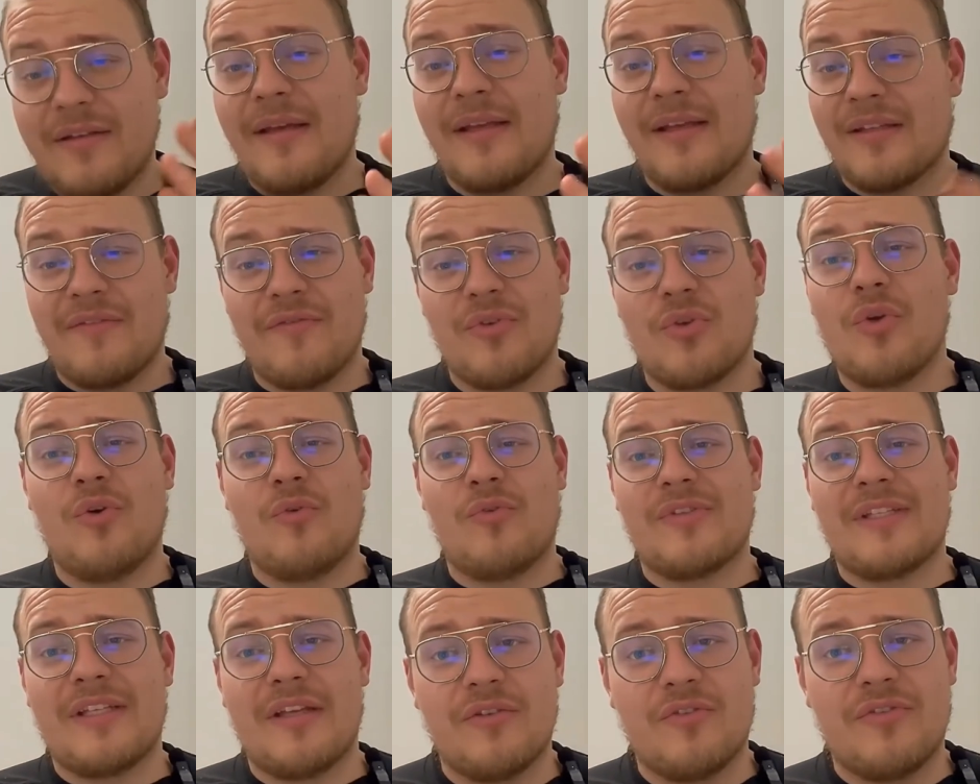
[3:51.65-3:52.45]
If no
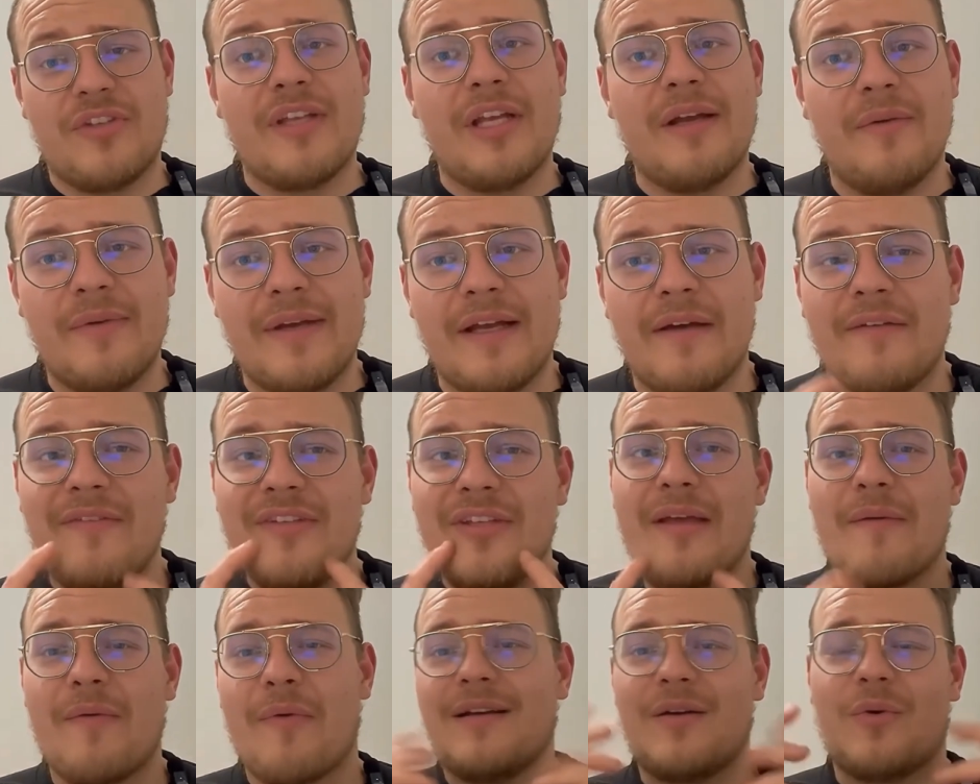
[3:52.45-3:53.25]
videos come out,
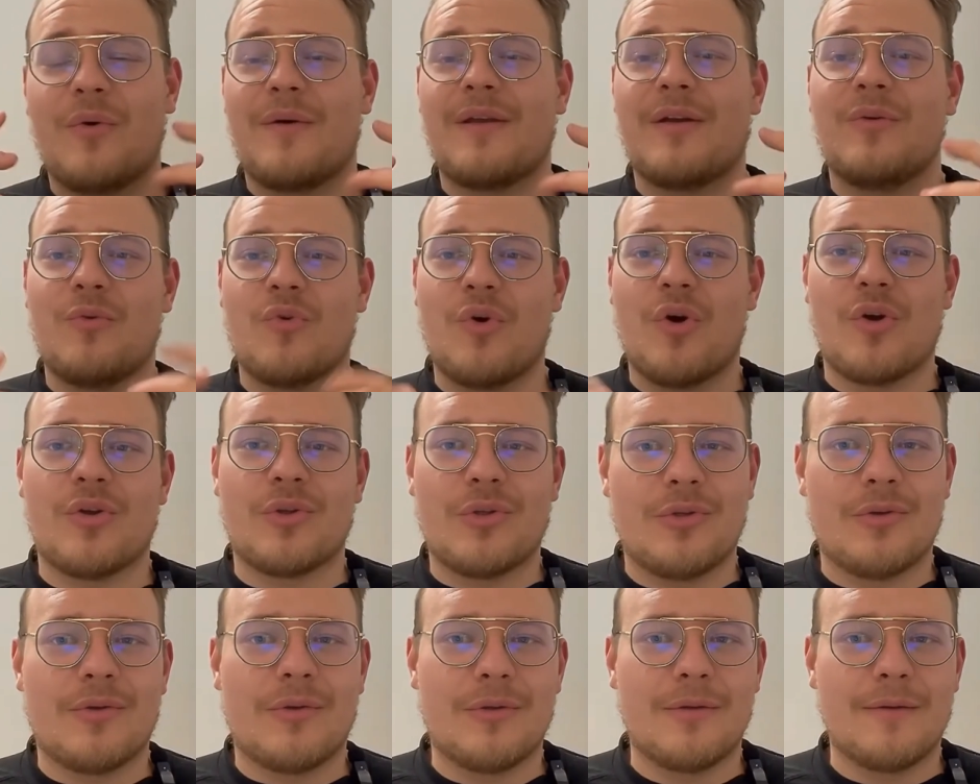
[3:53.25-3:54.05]
something went wrong.
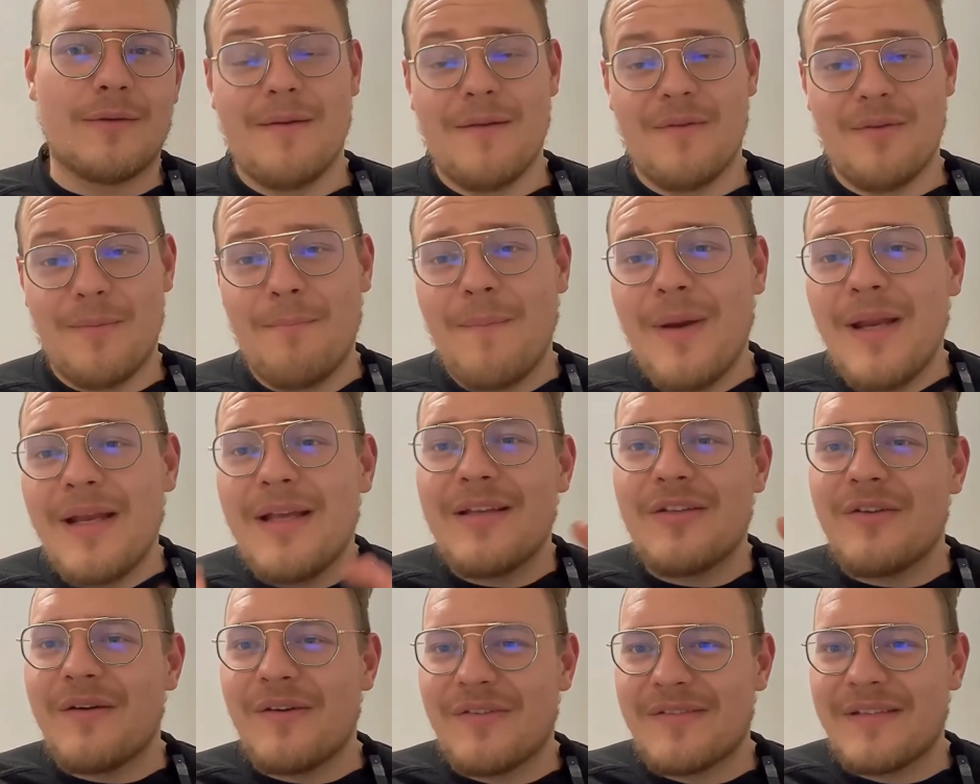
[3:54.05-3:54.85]
But
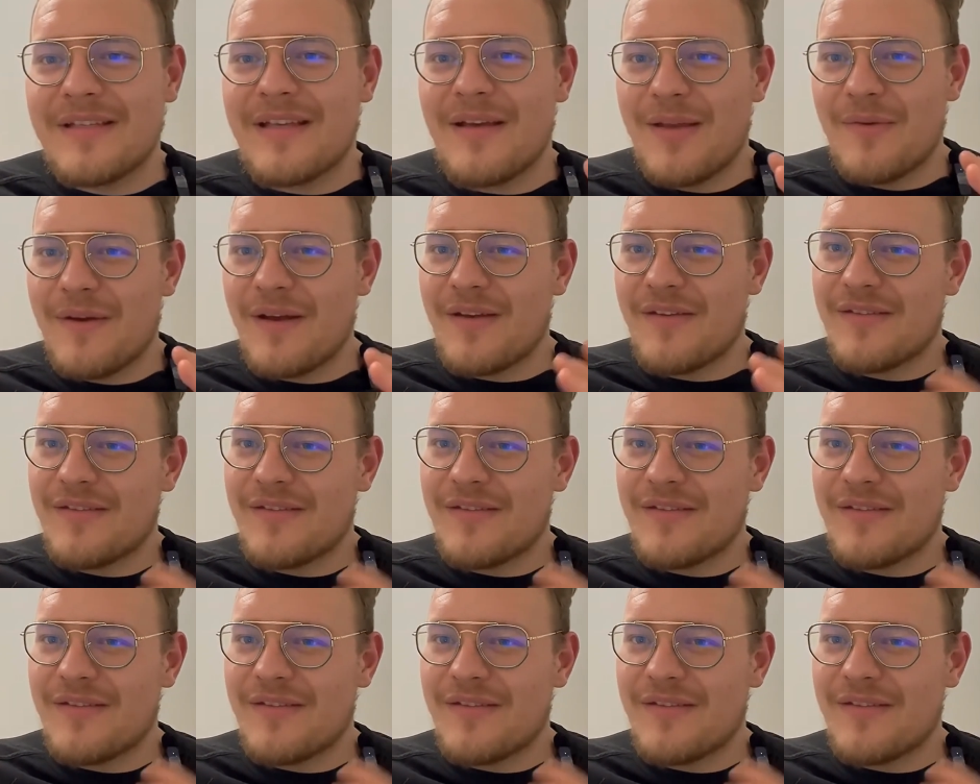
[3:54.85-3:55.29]
let's not think about